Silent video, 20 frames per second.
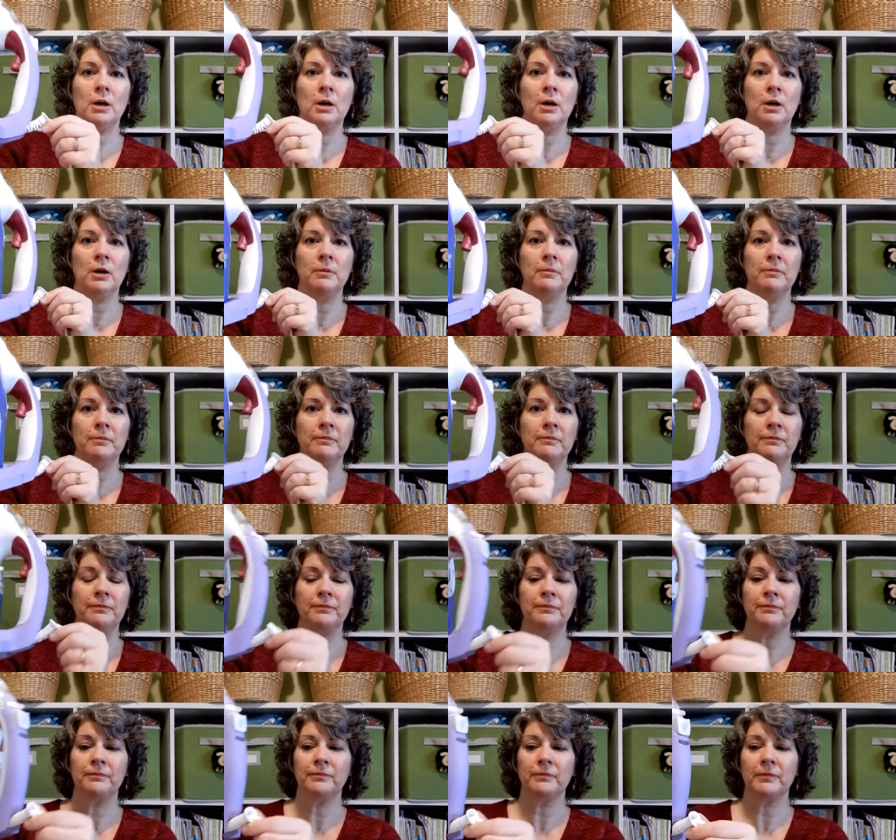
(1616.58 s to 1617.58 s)

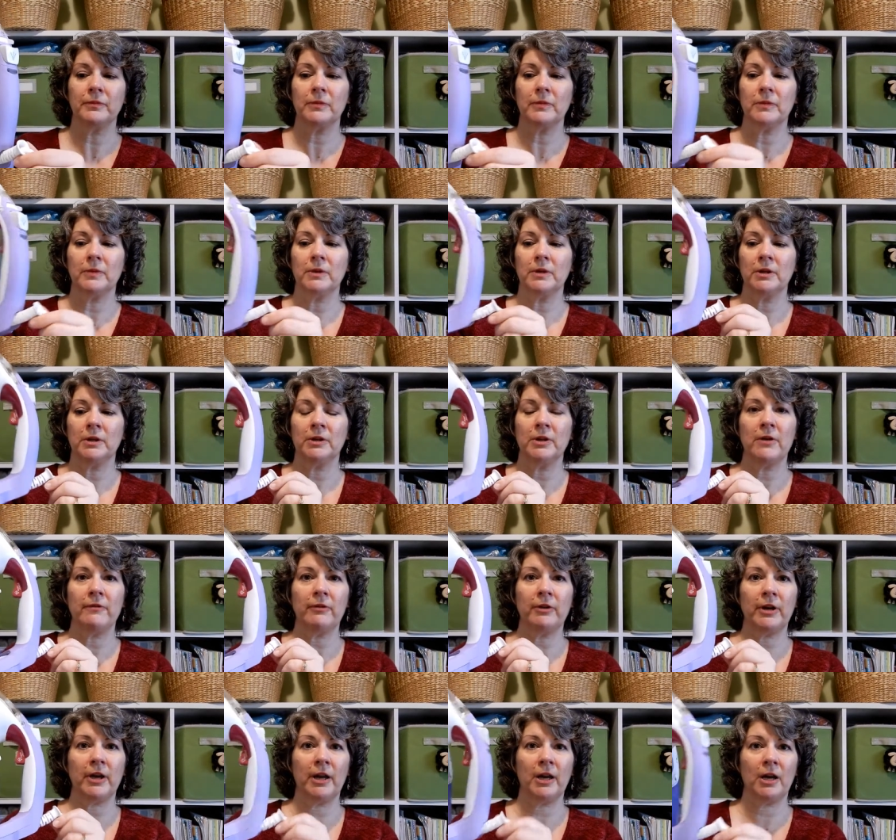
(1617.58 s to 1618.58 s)
you
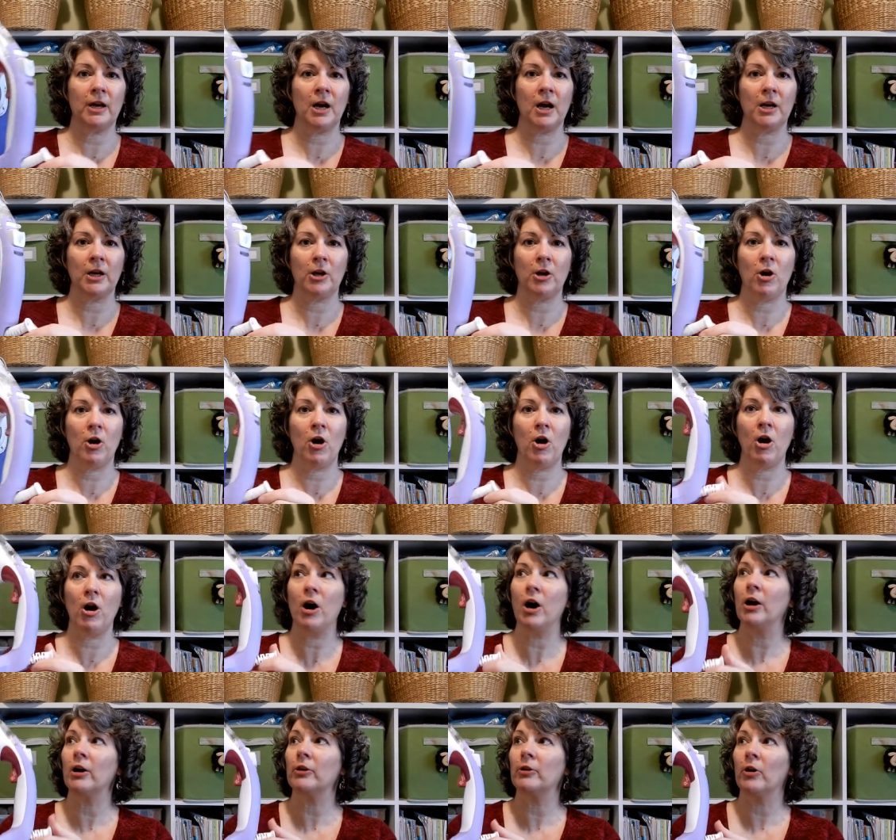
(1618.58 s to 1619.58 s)
never get it kind of
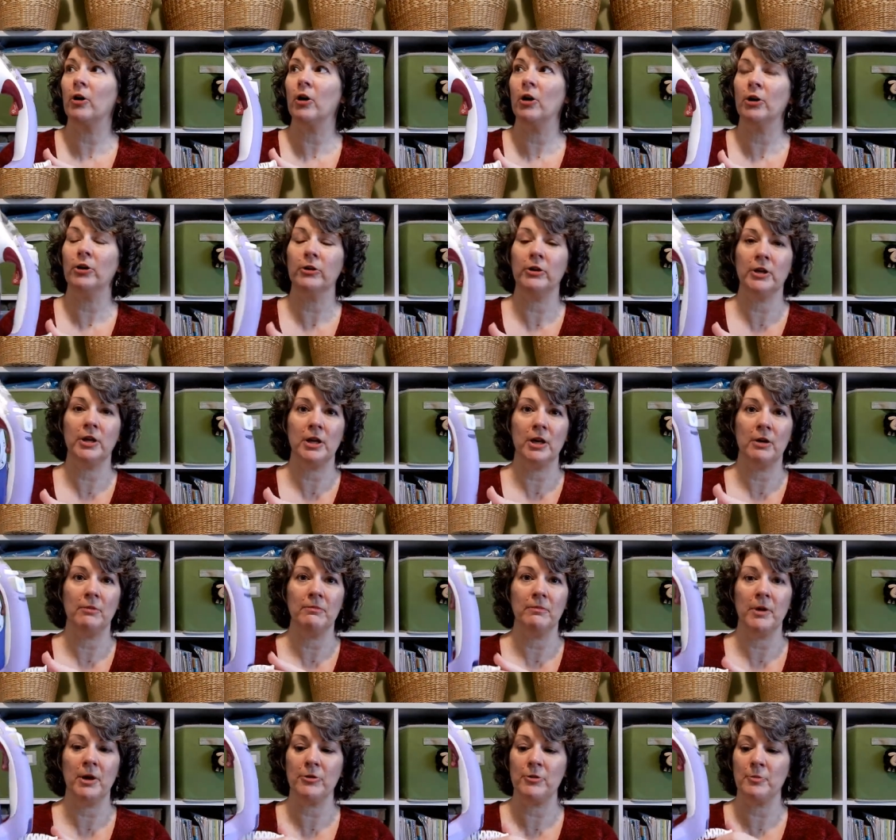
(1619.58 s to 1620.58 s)
caught on the
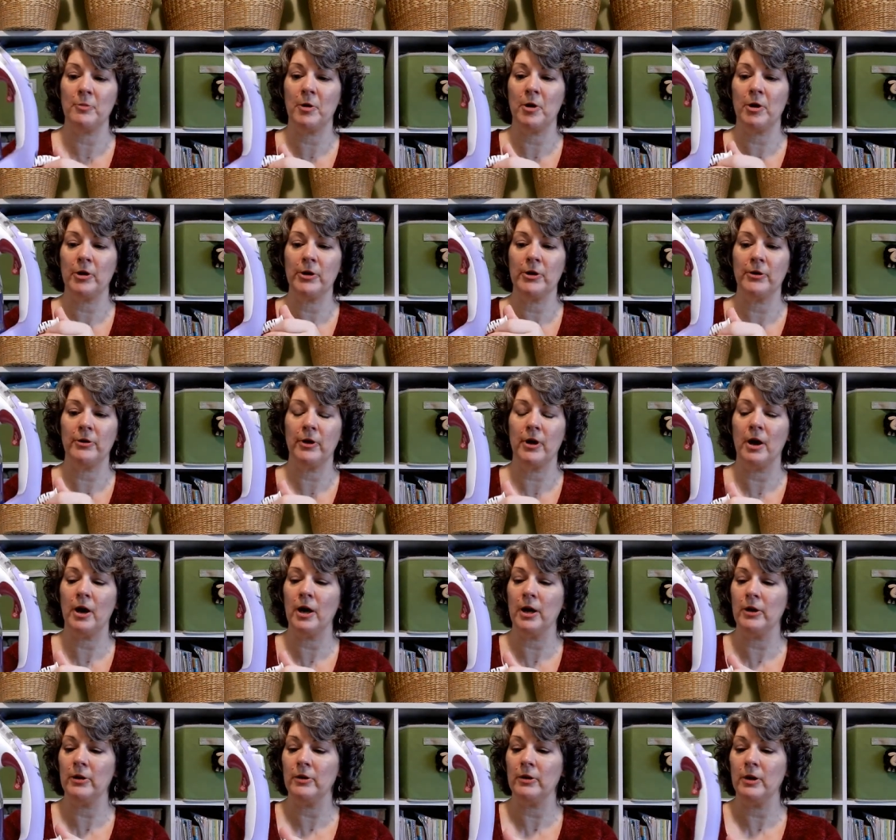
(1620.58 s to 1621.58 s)
other part of your
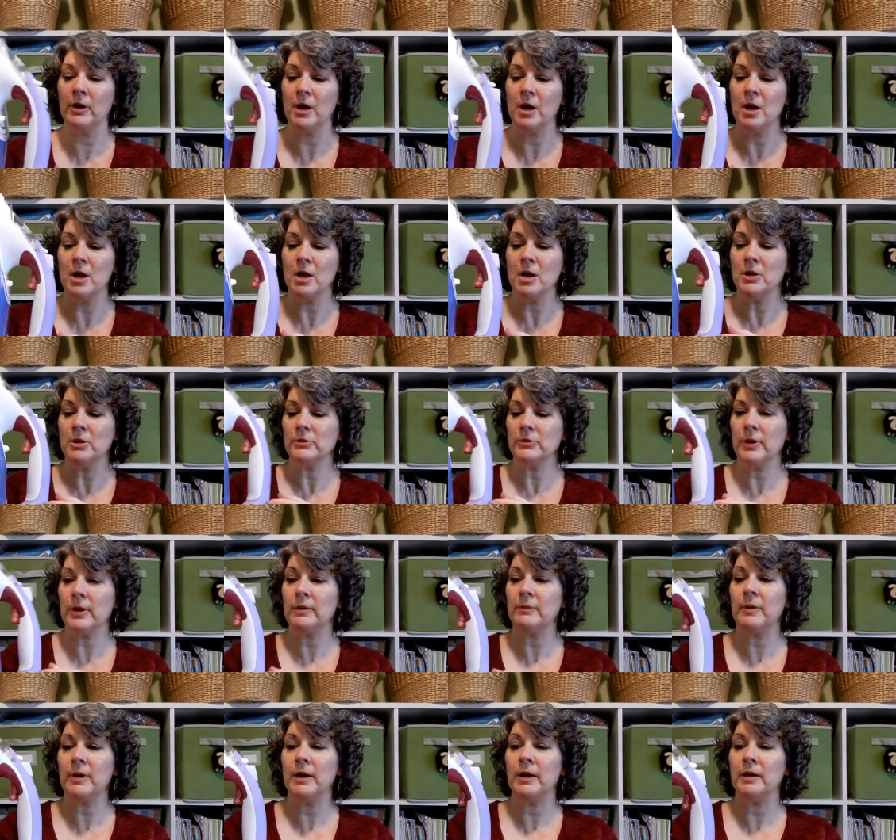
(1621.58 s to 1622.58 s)
iron. So
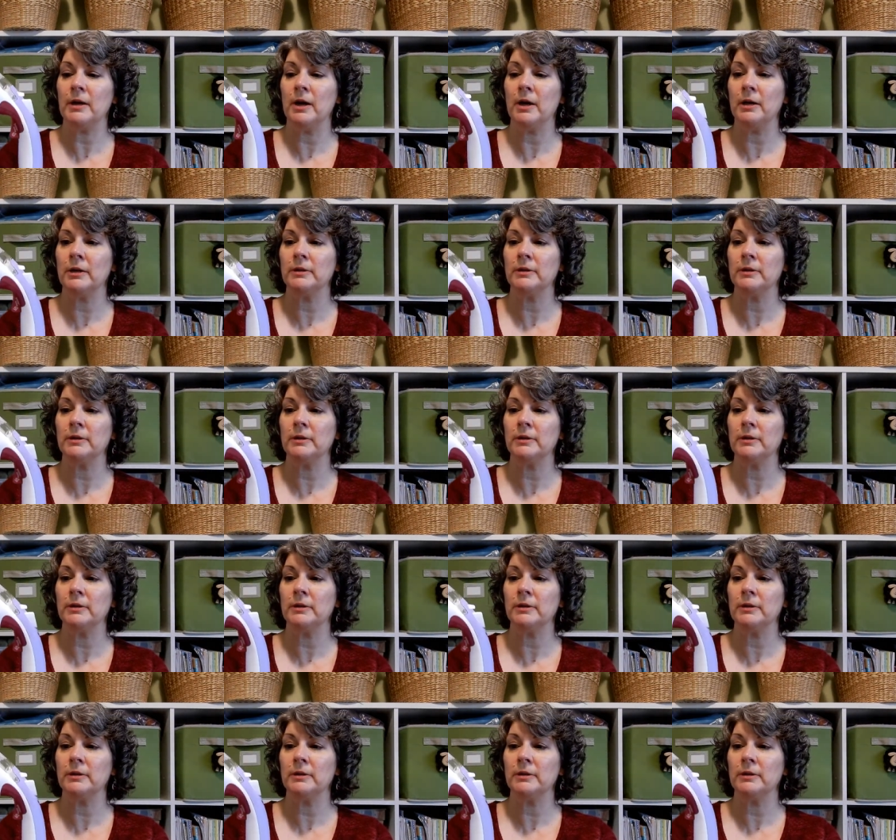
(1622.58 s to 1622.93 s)
anyway,